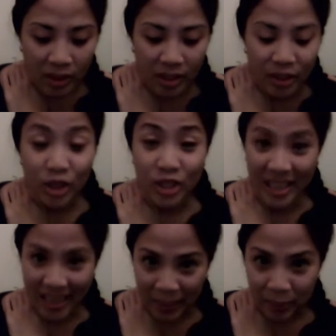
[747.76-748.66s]
your
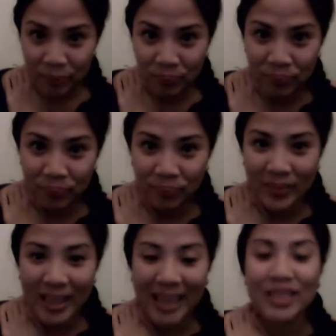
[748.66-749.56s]
team.
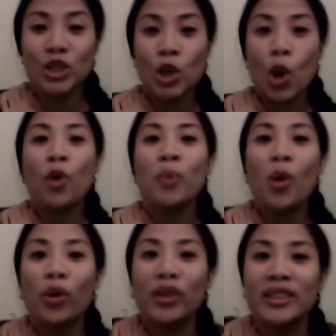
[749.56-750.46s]
It is so
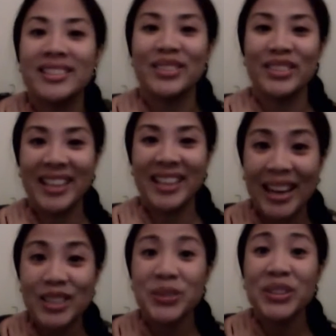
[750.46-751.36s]
important to
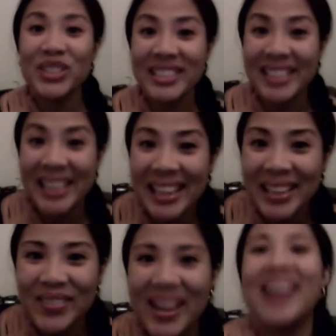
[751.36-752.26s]
engage with your
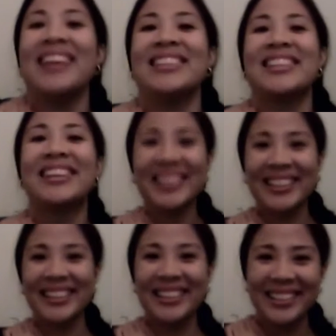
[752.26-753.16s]
team, guys.
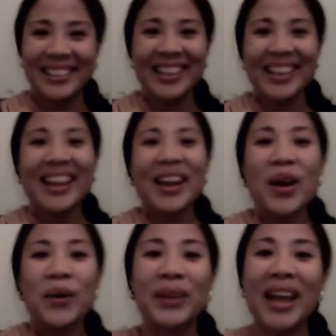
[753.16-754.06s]

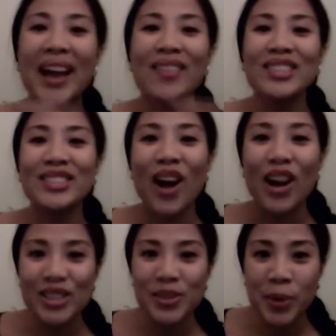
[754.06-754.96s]
We have this
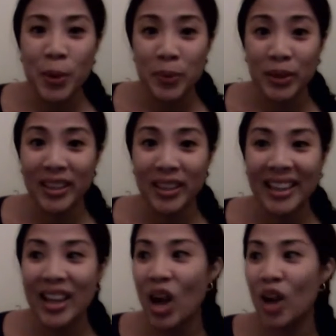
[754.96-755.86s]
awesome
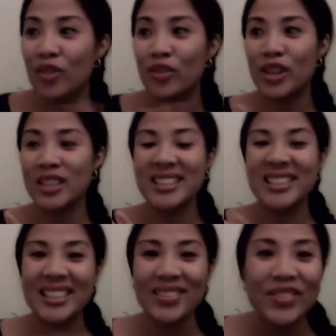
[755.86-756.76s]
community of
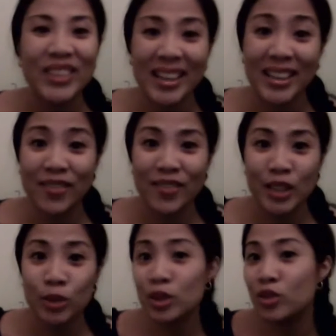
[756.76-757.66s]
different
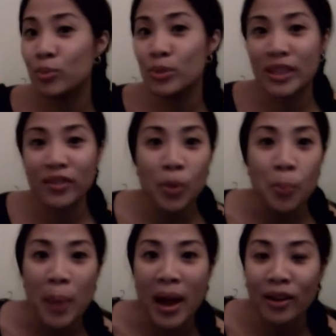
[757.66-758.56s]
individuals from different
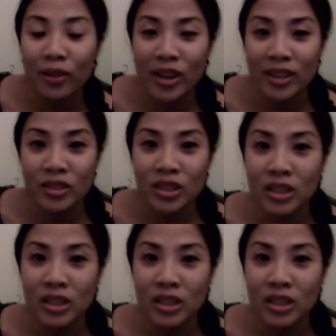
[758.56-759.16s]
backgrounds